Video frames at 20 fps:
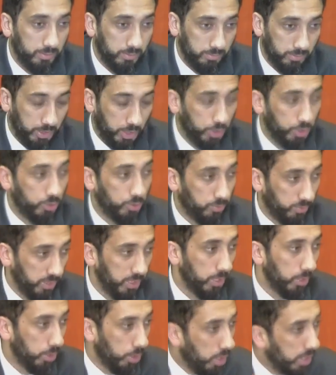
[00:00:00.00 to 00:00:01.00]
Because
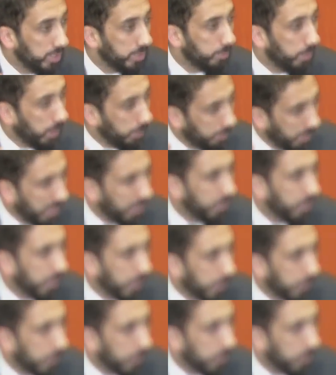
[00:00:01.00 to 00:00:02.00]
Sharia law is
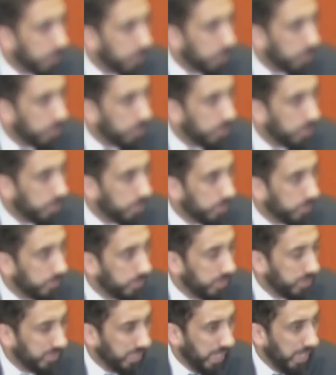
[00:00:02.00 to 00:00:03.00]
barbaric.
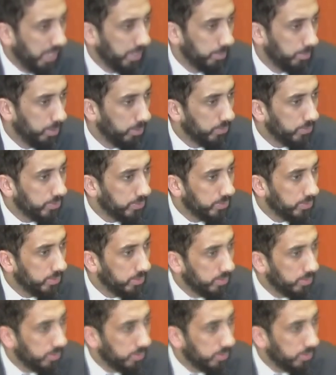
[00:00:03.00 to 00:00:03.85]
These animals.